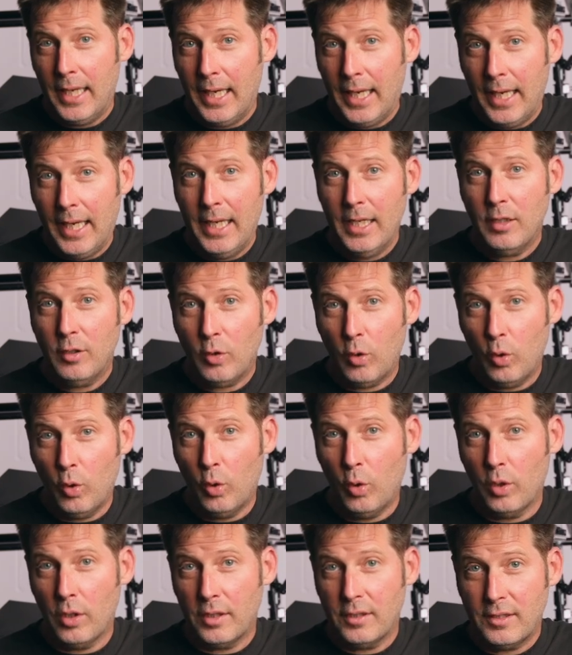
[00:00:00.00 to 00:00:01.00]
and
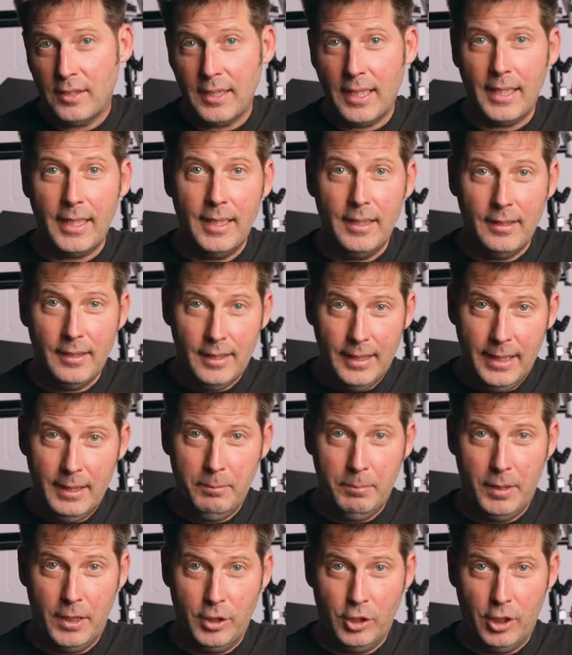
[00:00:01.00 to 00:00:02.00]
or setting a
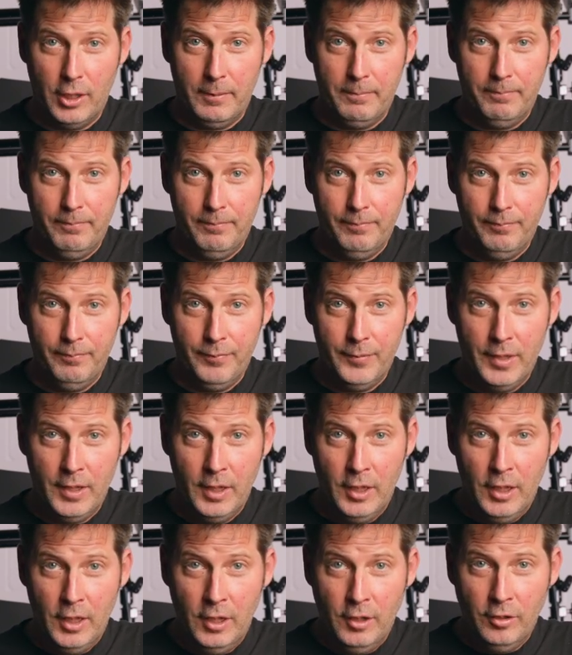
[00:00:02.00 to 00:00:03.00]
link budget.
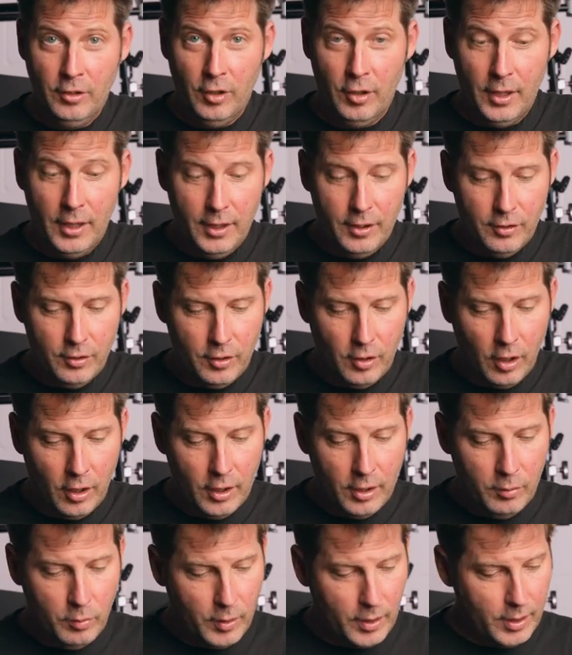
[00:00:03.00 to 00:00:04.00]
So to get
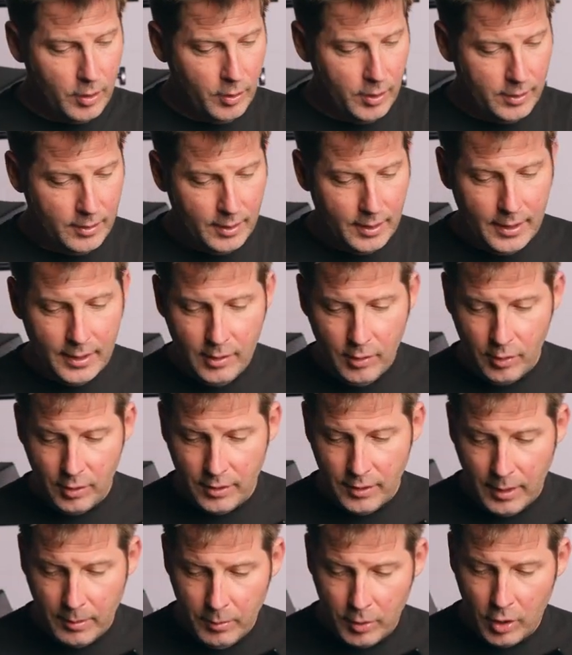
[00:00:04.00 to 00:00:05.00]
started, we're going to need to
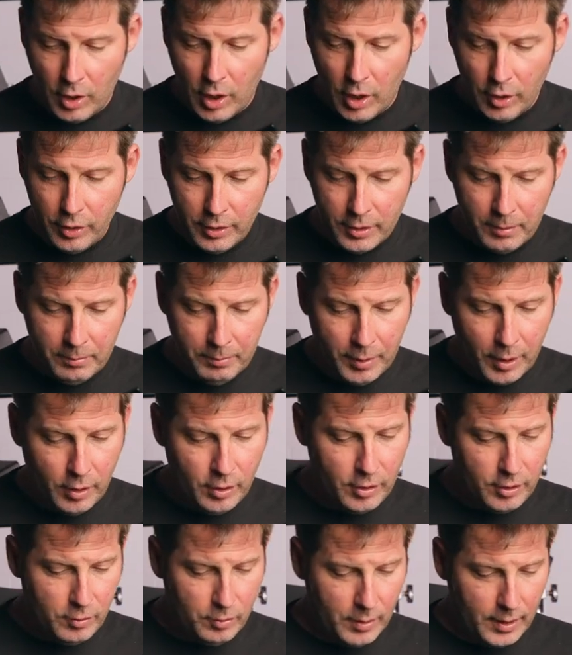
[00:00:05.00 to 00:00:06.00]
assemble all the
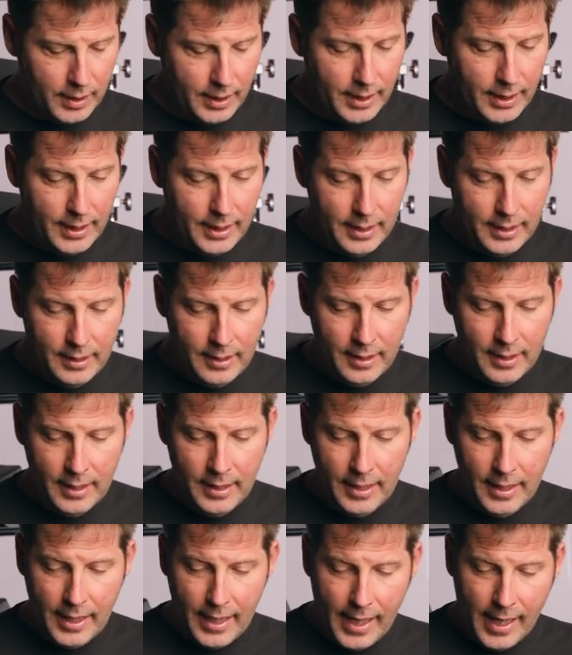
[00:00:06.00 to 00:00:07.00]
components we need.
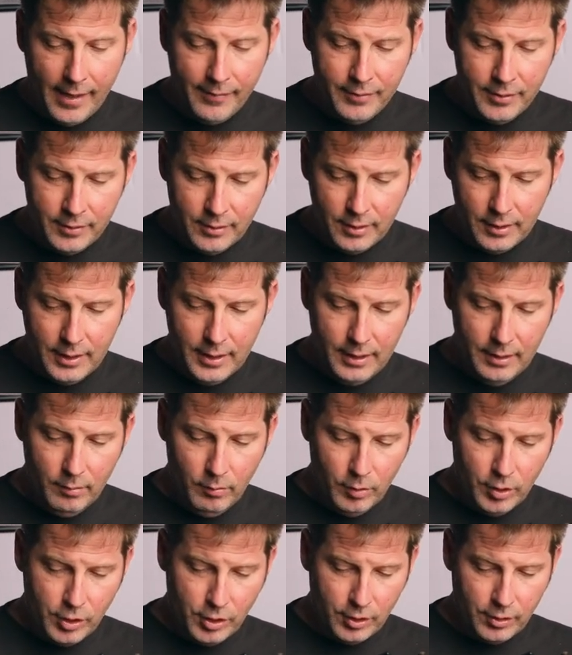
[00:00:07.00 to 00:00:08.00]
Obviously,
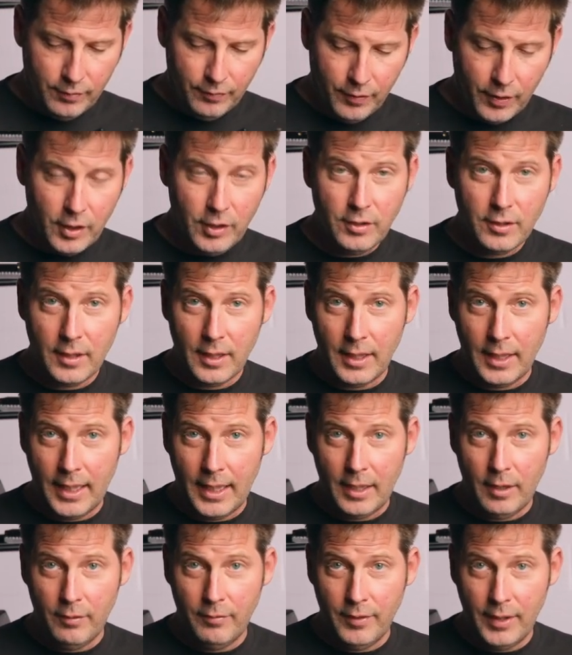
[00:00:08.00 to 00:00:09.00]
which is first the
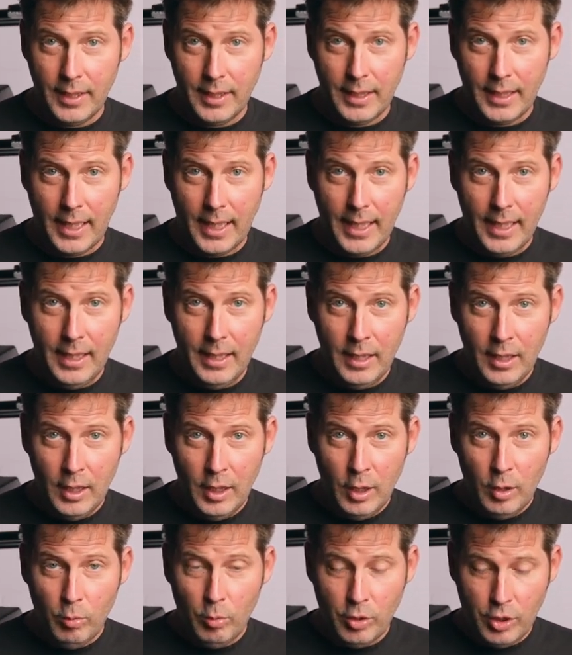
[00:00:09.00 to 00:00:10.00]
Nano VNA,
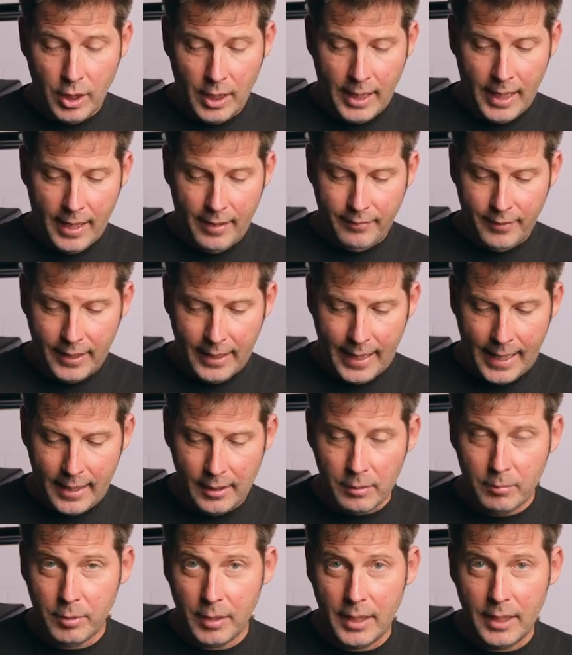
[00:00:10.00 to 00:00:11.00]
which I have
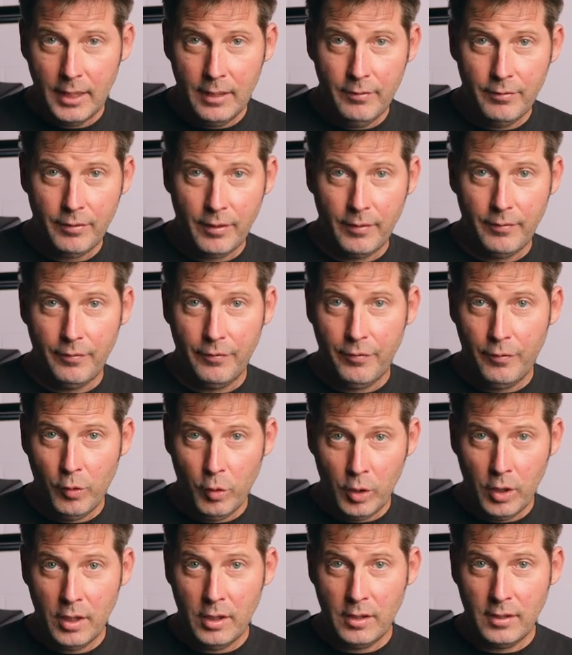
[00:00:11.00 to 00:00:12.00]
calibrated from
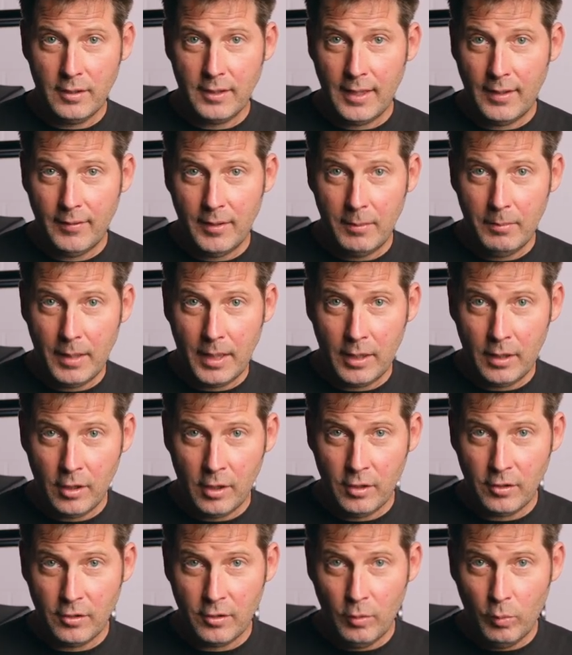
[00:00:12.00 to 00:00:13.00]
470
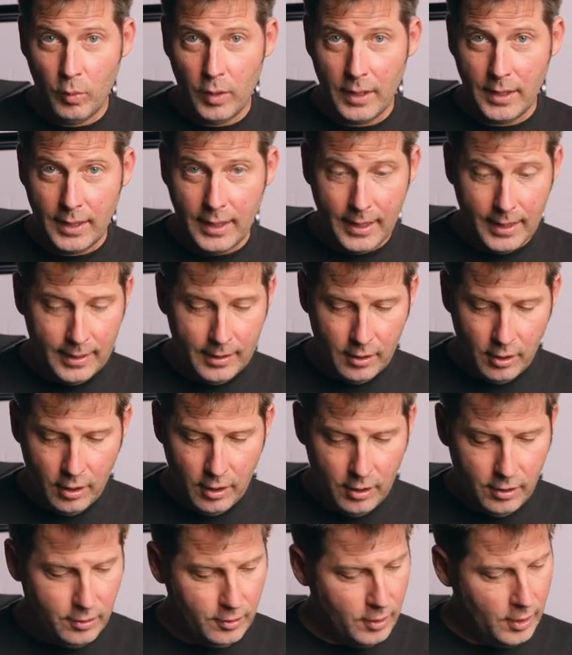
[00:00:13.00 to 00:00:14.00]
megahertz to one
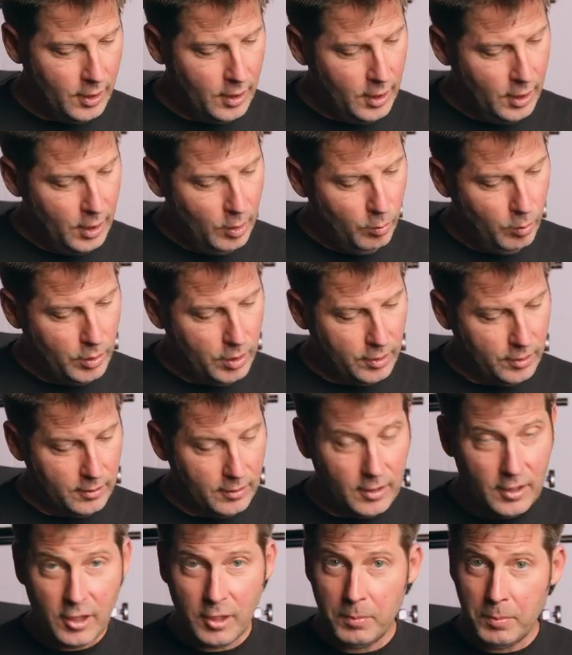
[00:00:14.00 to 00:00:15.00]
gigahertz which is
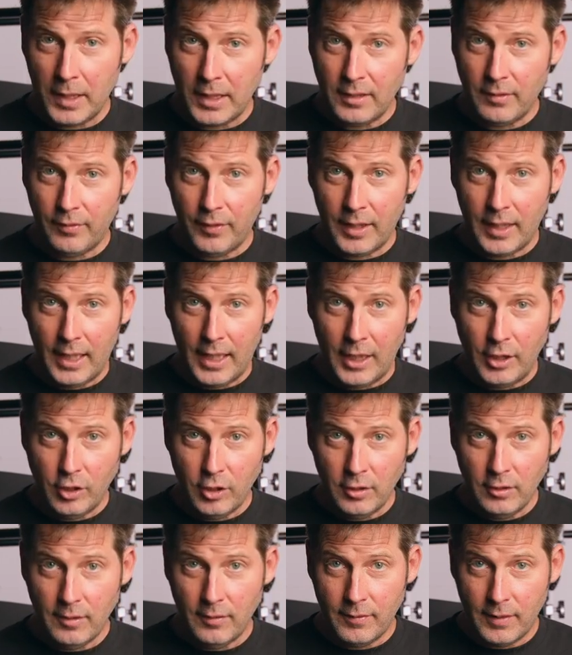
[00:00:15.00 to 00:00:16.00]
the
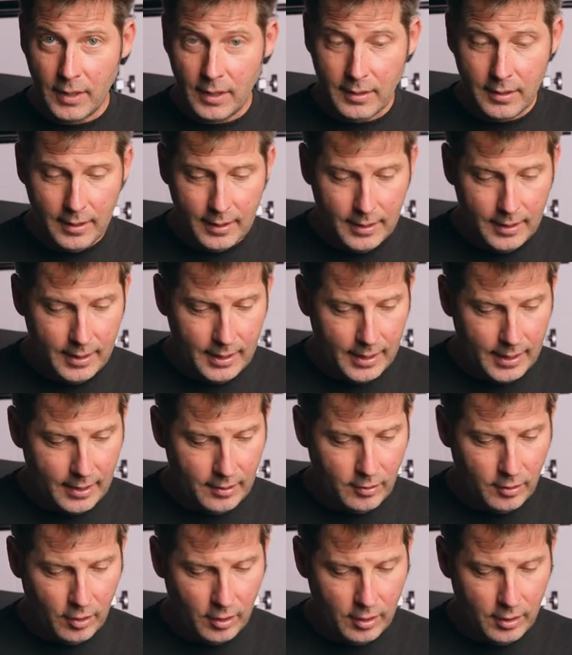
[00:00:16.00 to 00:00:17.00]
specifications of the Deity
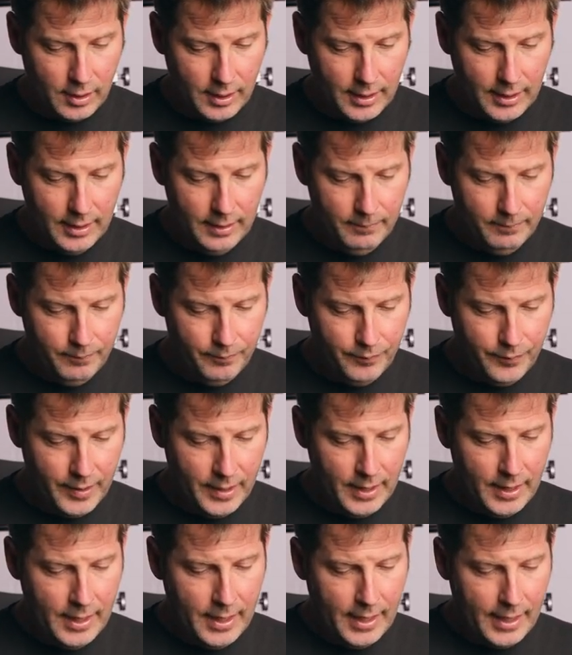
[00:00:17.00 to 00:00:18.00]
SRD.
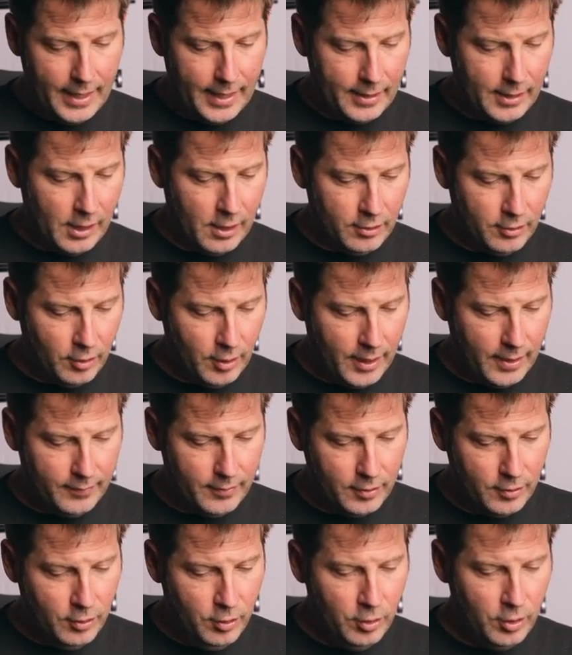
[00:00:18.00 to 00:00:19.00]
I also have
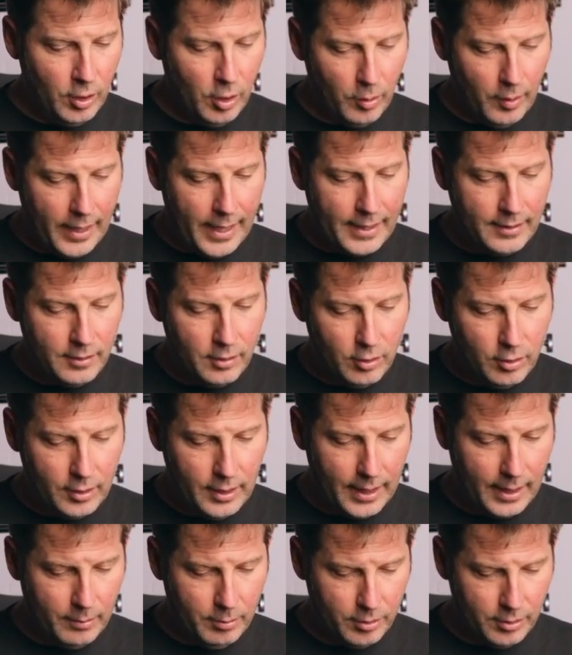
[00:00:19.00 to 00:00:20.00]
the two coaxial
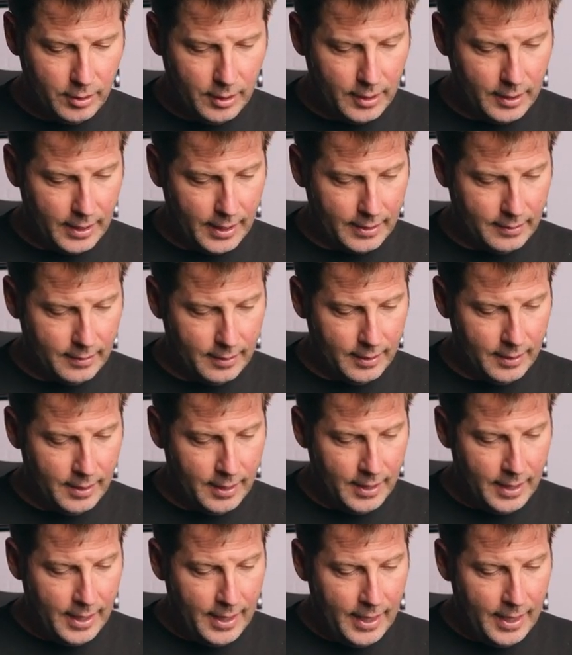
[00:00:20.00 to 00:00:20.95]
cables connected